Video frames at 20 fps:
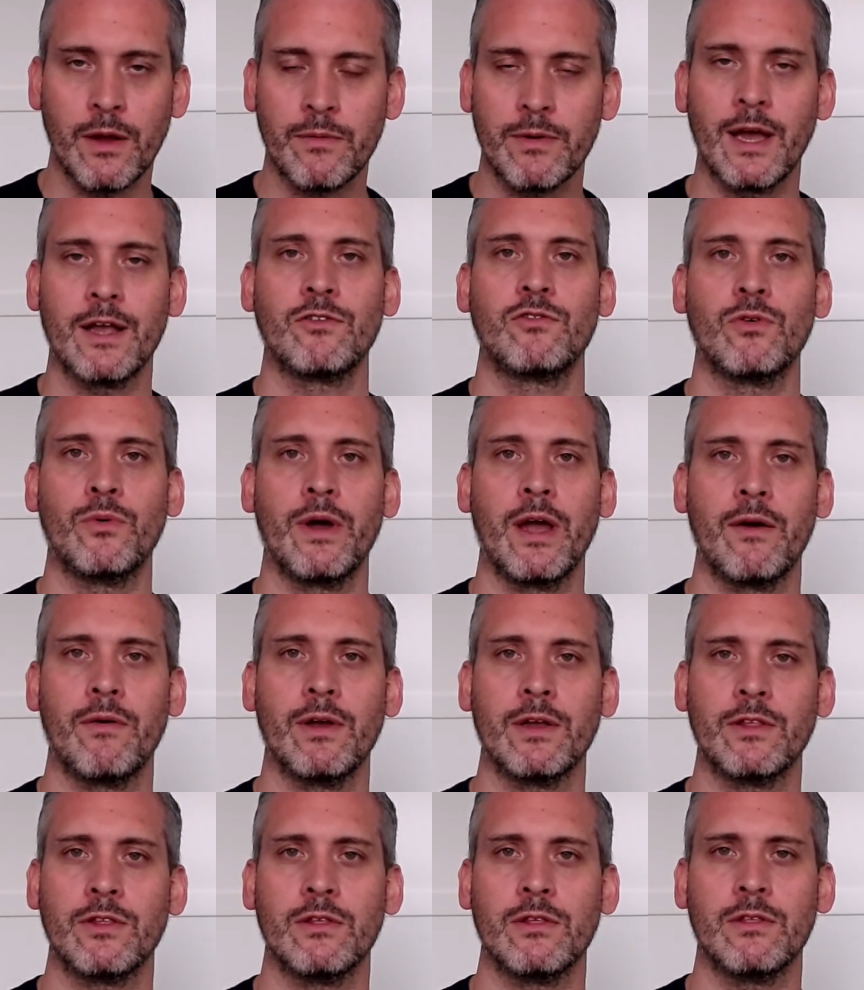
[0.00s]
natural
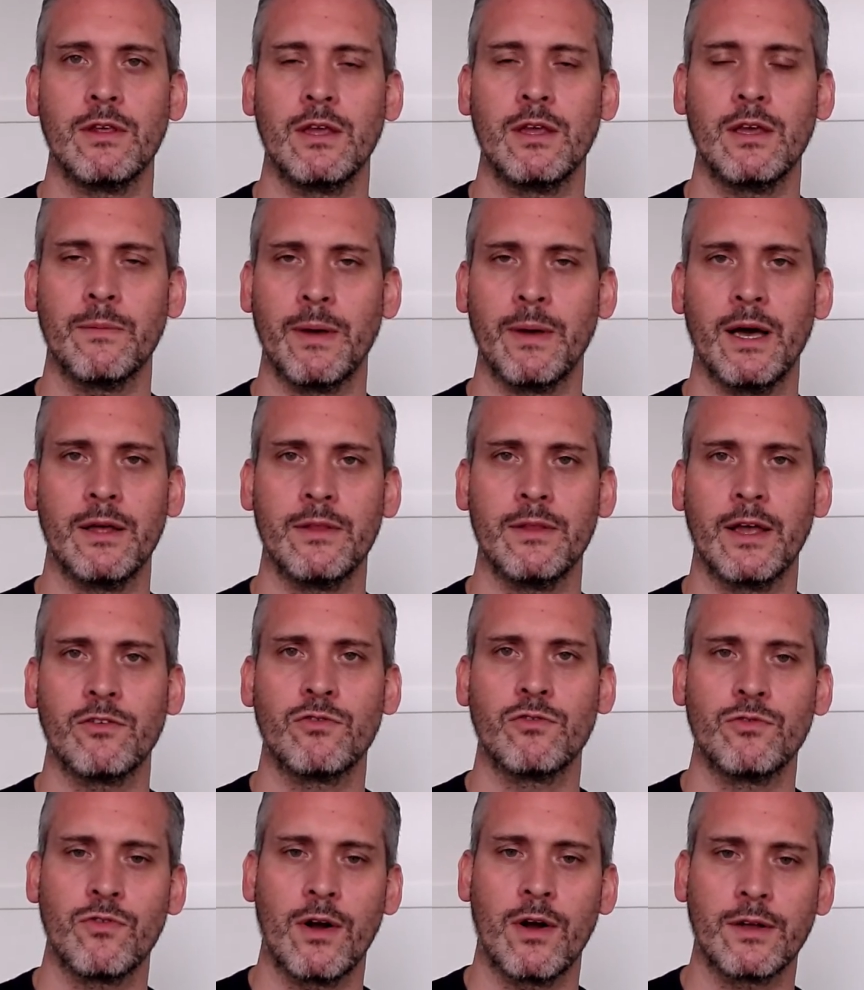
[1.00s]
area to think about,
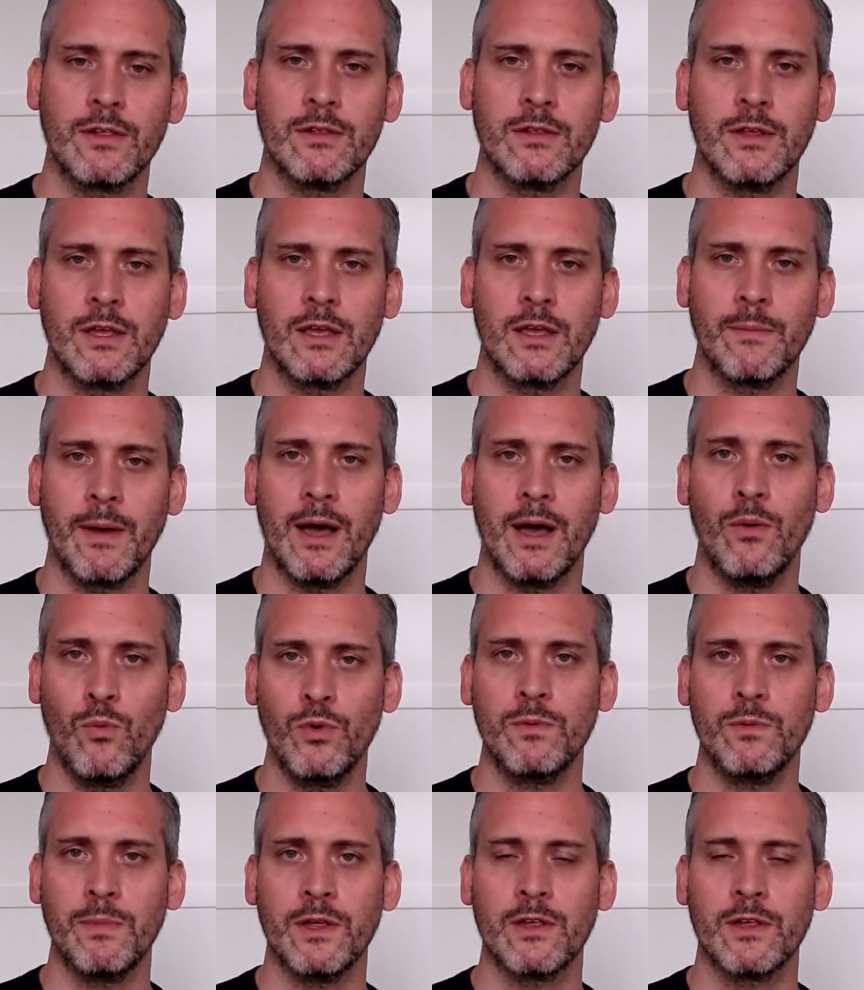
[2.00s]
natural drug to think about,
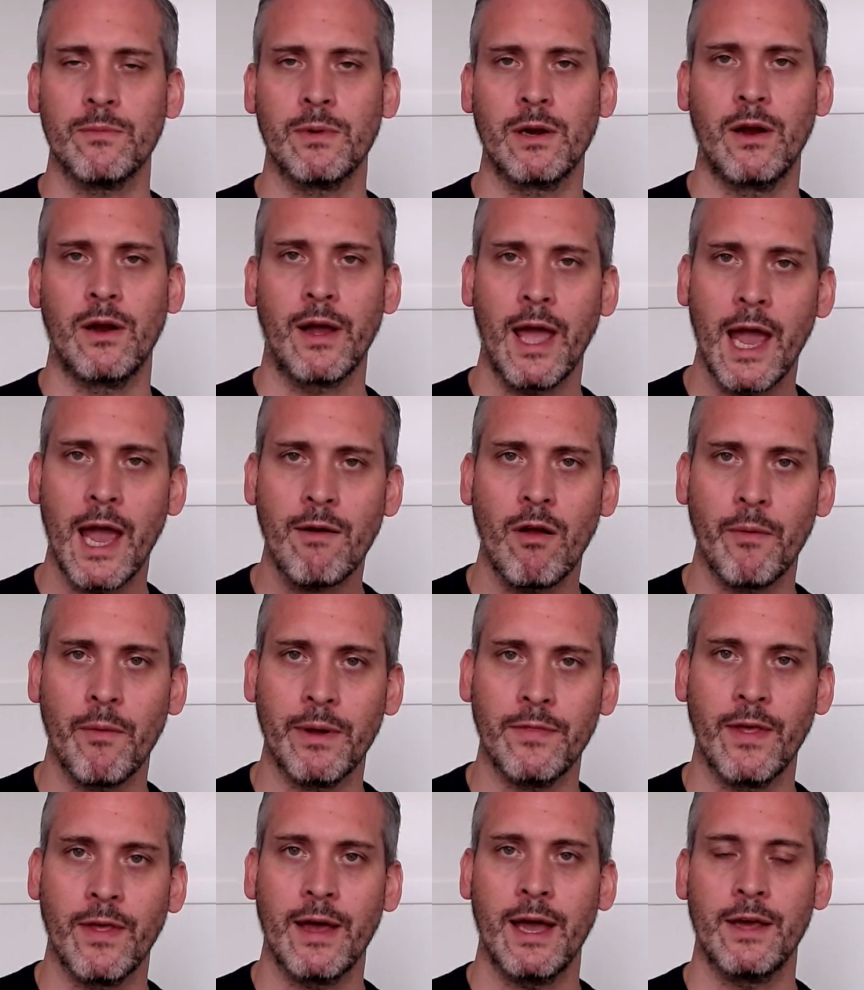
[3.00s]
would be something like
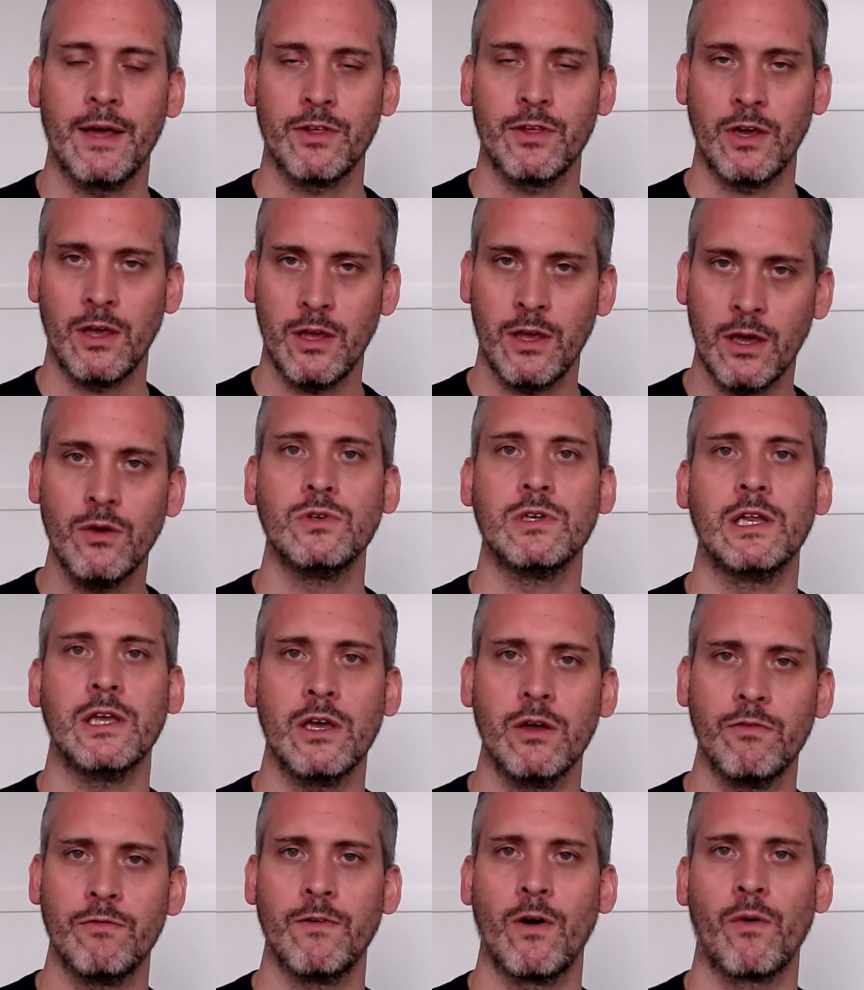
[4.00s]
heroin, that has a hugely
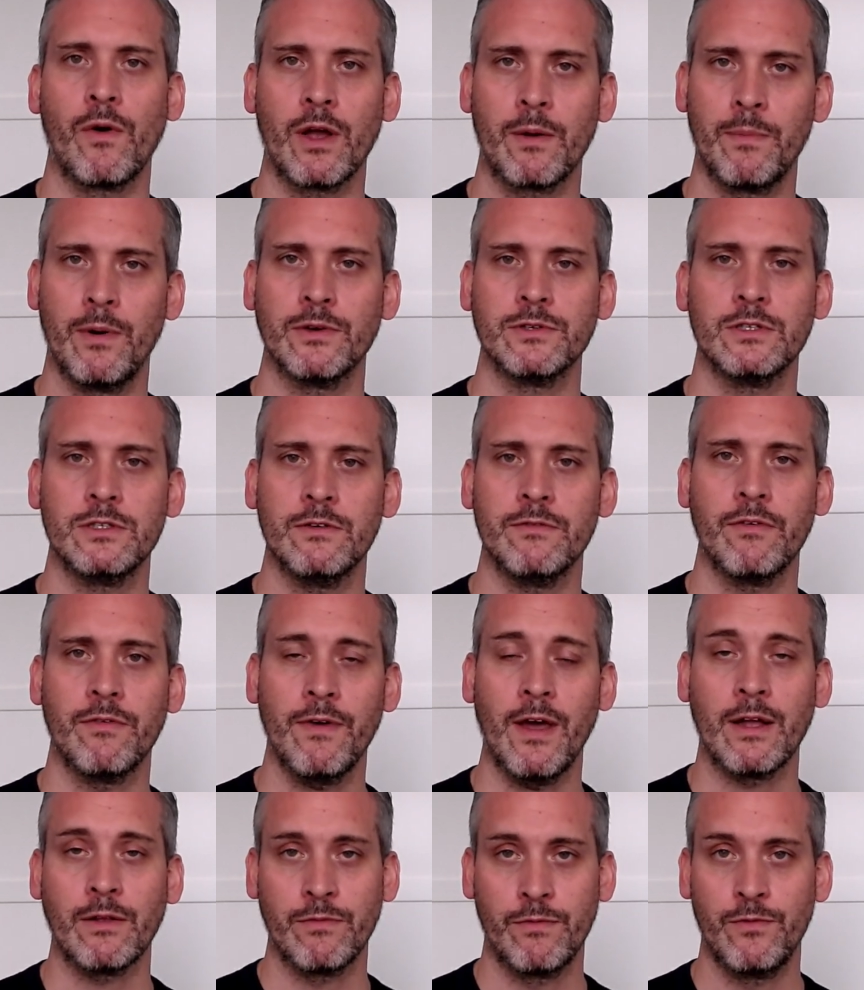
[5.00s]
euphoric positive
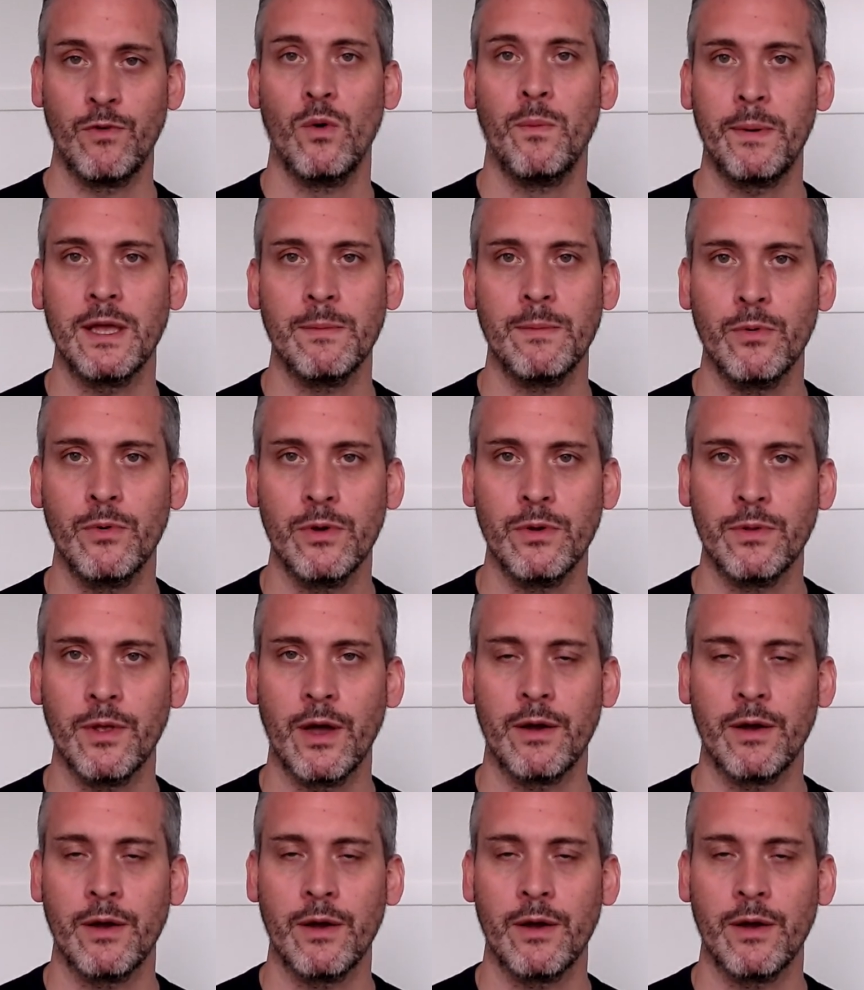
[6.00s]
effect for people who